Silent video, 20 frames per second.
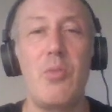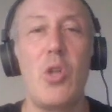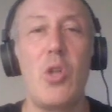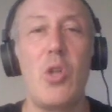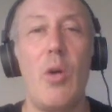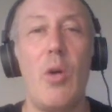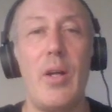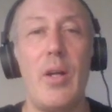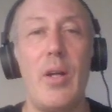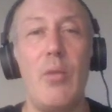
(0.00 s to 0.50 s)
Uh,
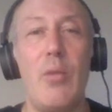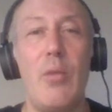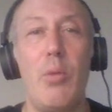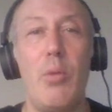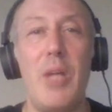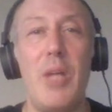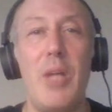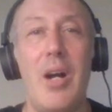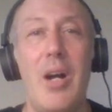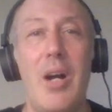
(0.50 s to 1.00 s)
it will be
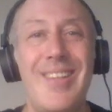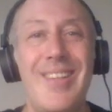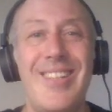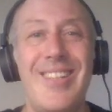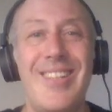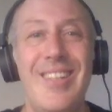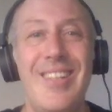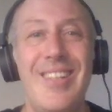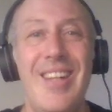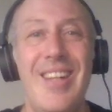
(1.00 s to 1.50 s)
on
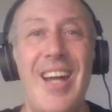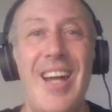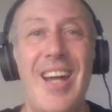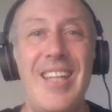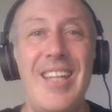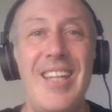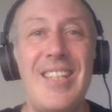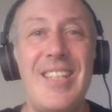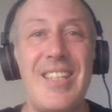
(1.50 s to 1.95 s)
tonight